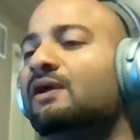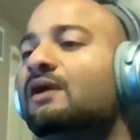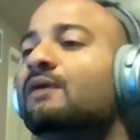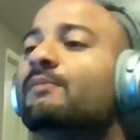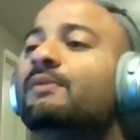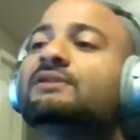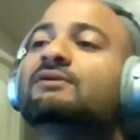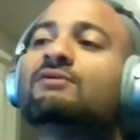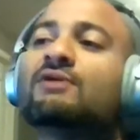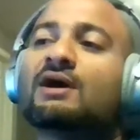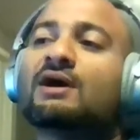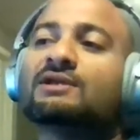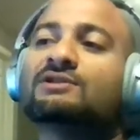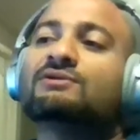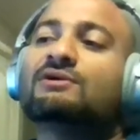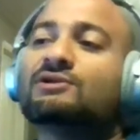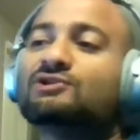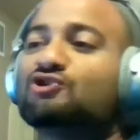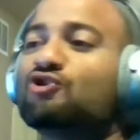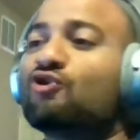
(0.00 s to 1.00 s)
But there are
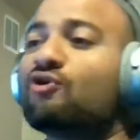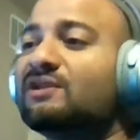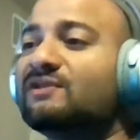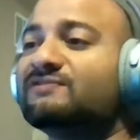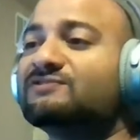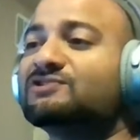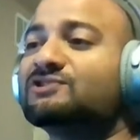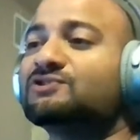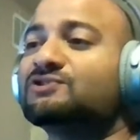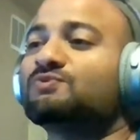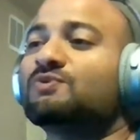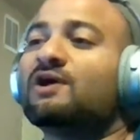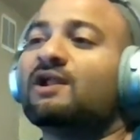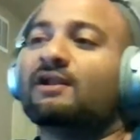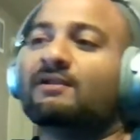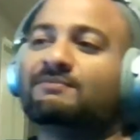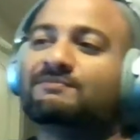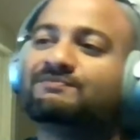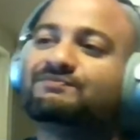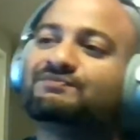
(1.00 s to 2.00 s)
other alternatives as well,